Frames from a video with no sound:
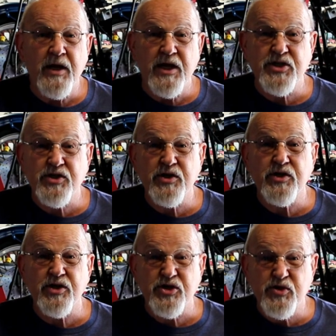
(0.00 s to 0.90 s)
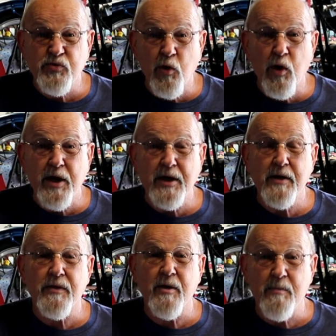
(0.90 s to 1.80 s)
is to destroy
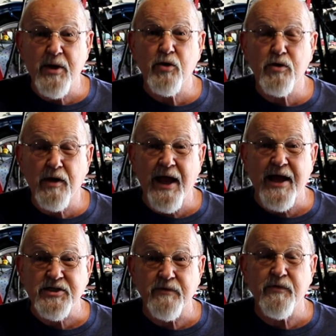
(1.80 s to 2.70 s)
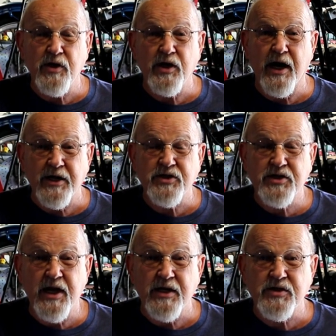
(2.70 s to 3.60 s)
the middle class of the United
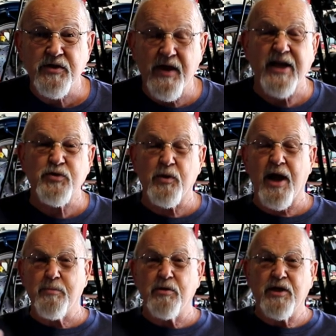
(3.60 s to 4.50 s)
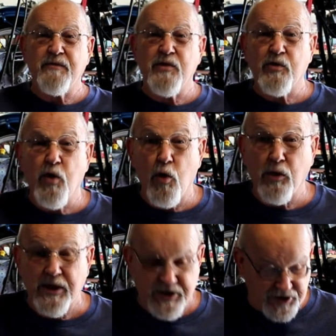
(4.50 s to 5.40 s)
States. That's what I believe their
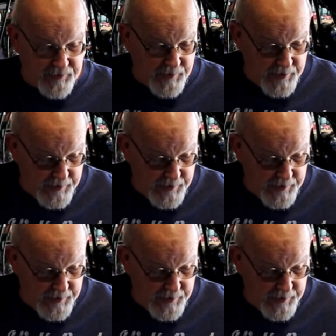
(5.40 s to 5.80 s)
goal is.